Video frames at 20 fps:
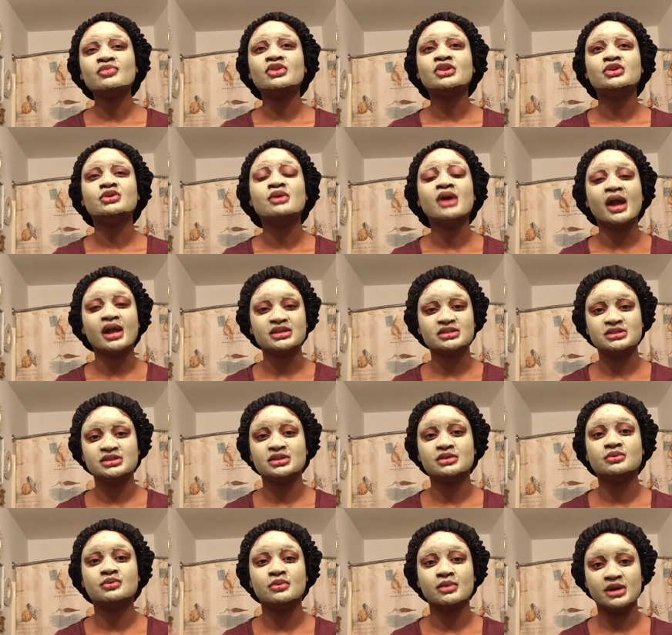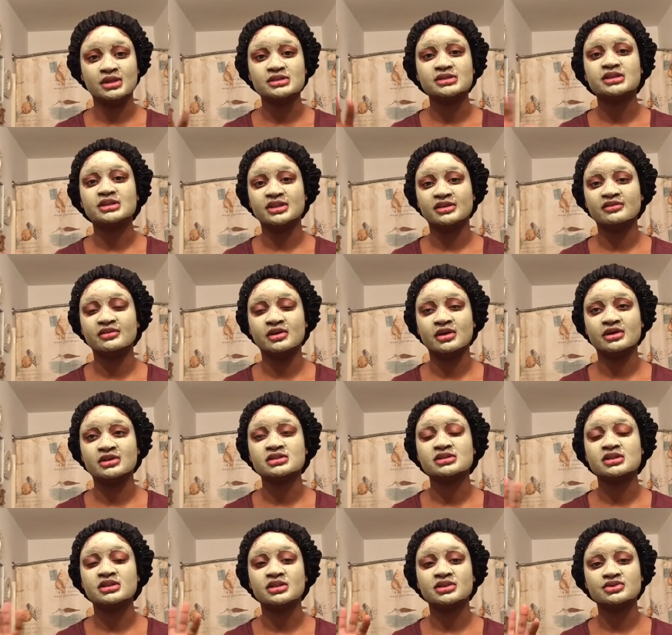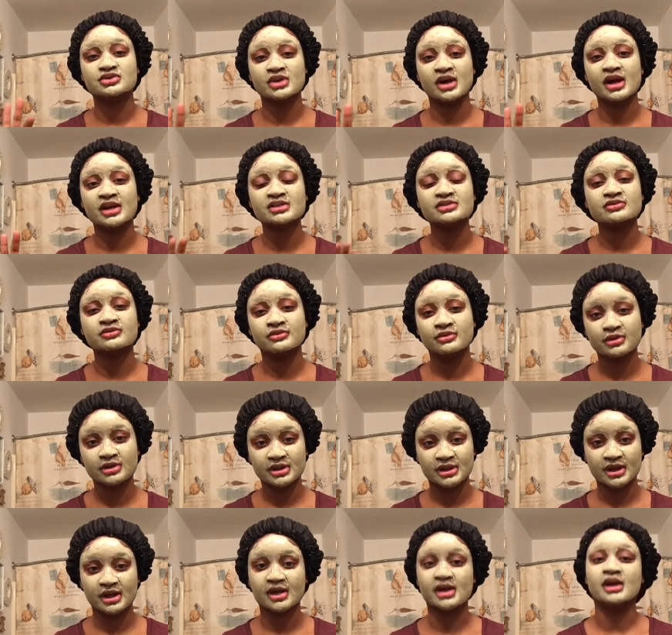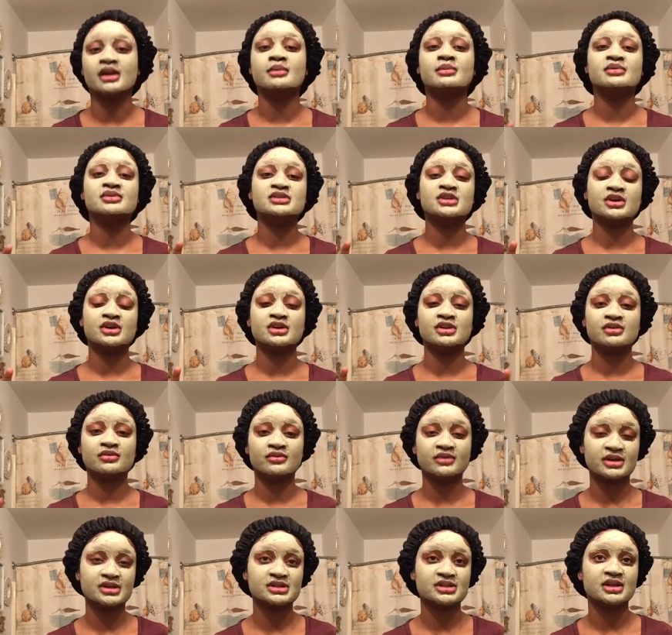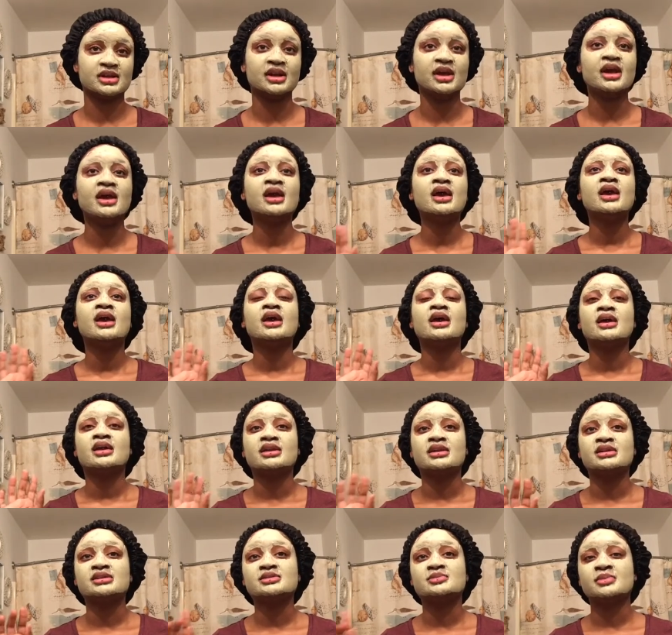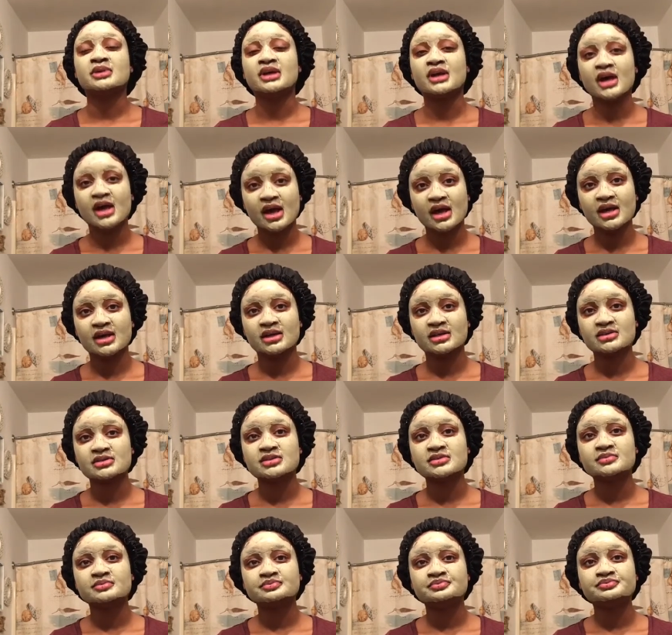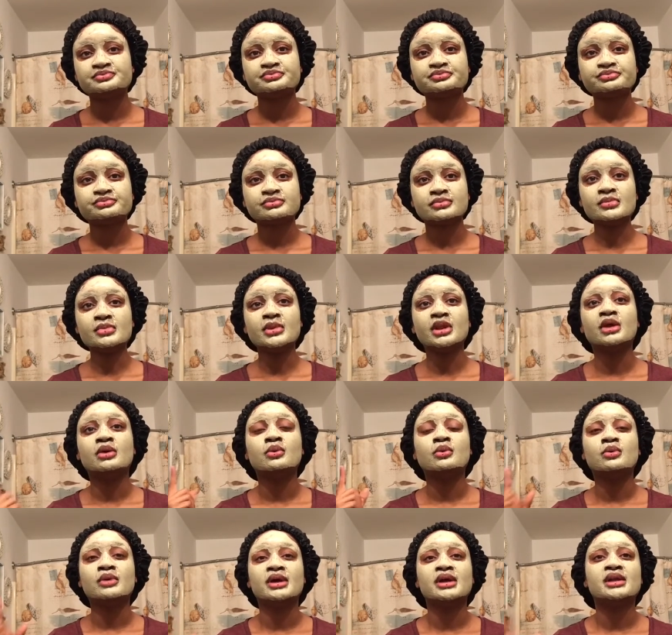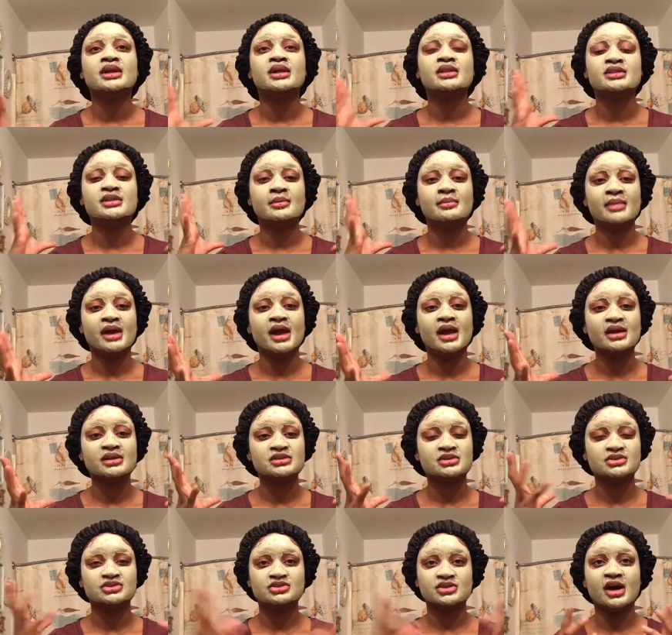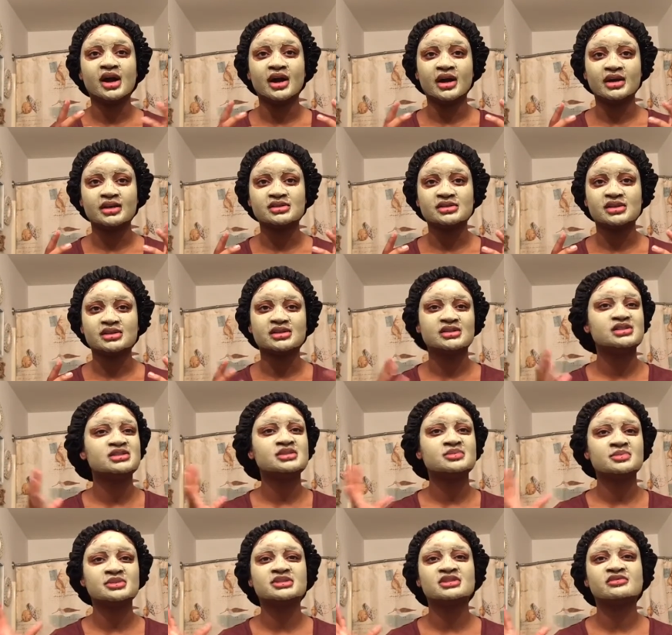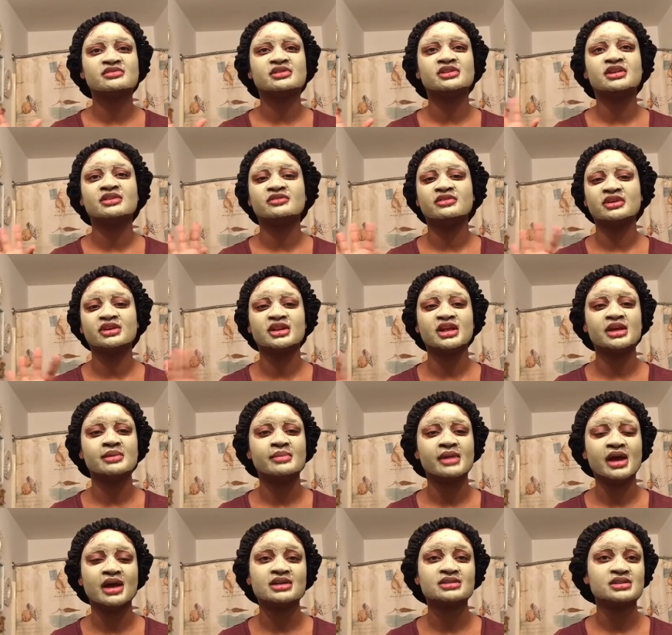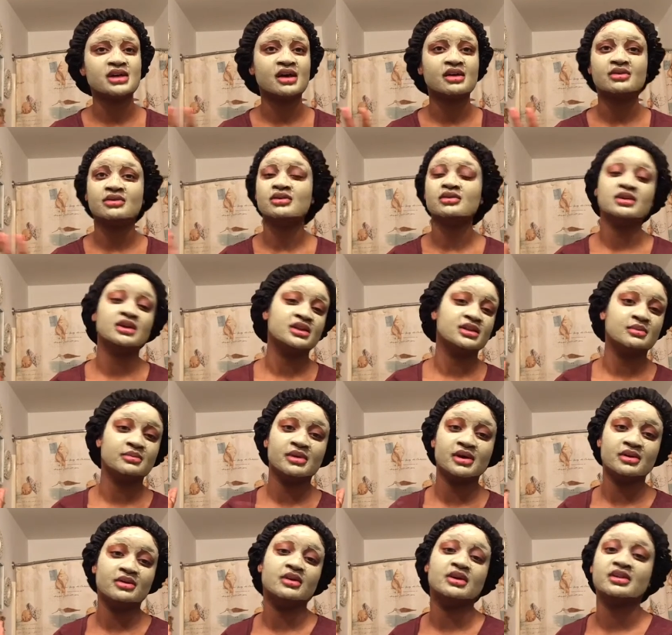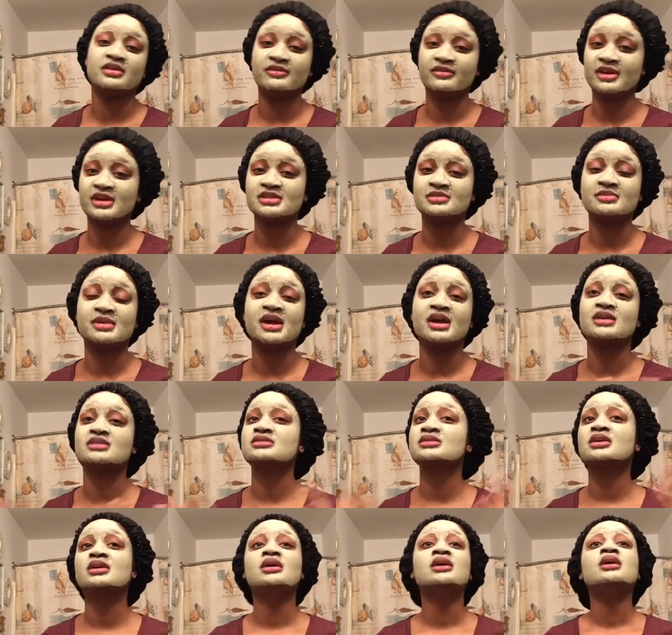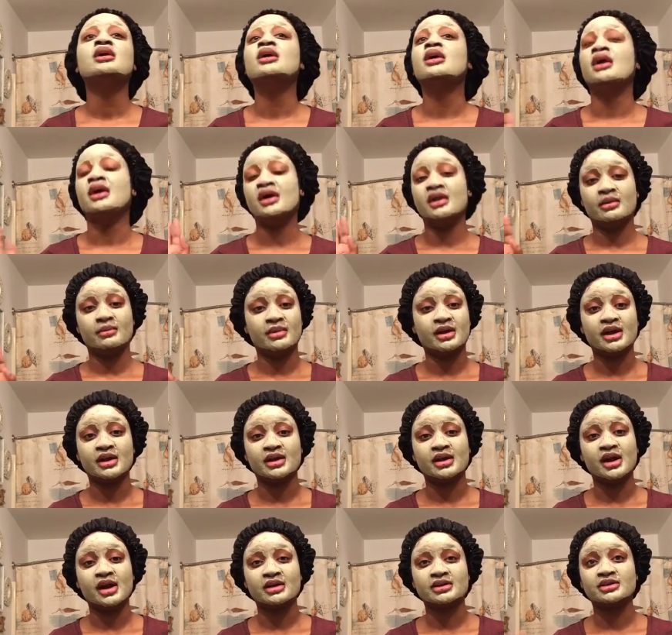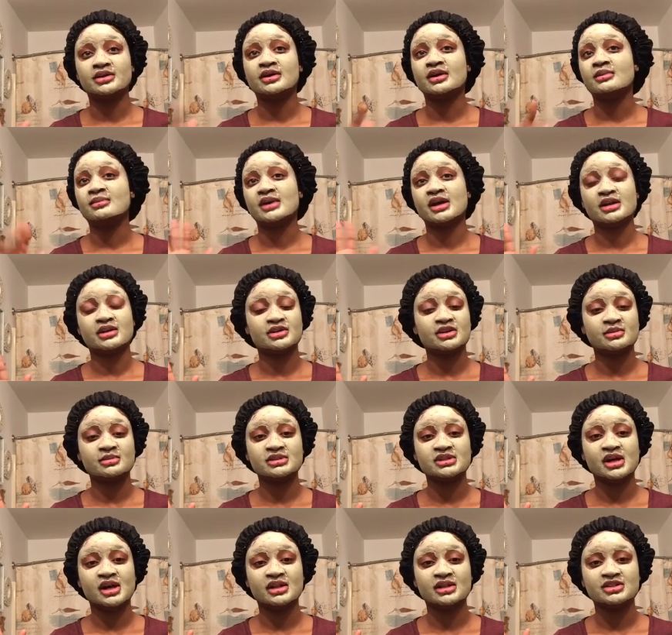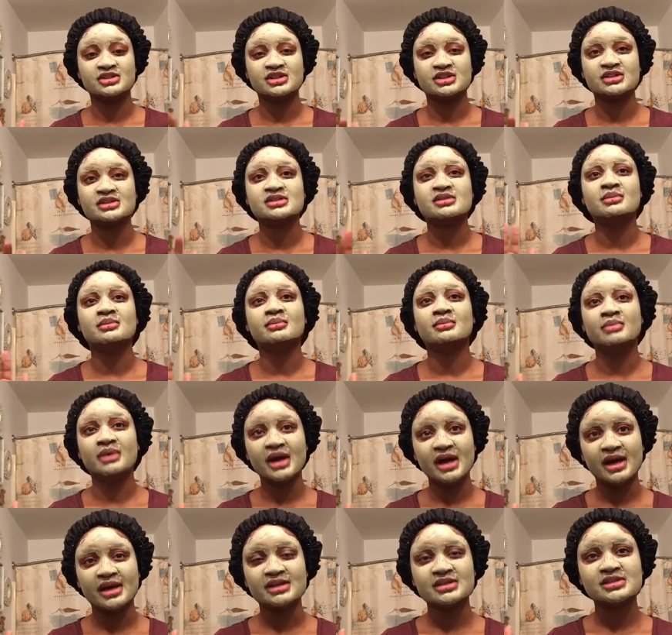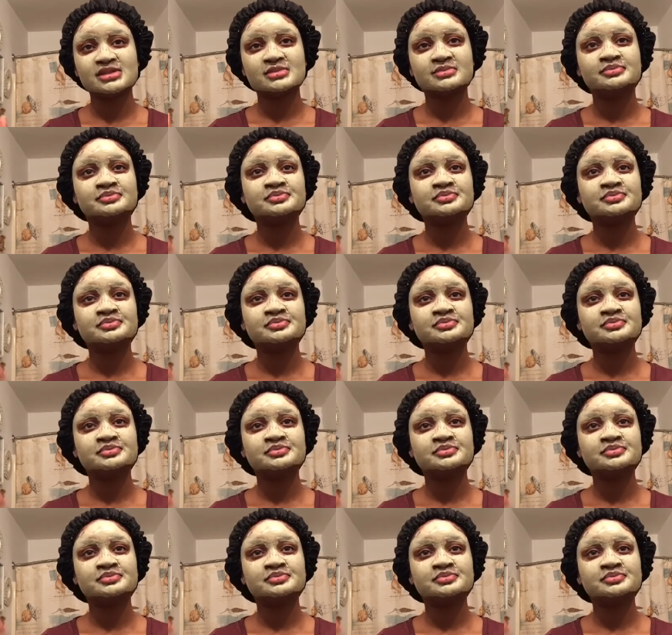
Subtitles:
you actually want to leave it on until it dries fully, and I'm going to tell you the reason. And it is because when the mask dries, and this is specifically for clay mask, I don't know nothing about no other face mask, and I'm not a doctor, I'm not a dermatologist, but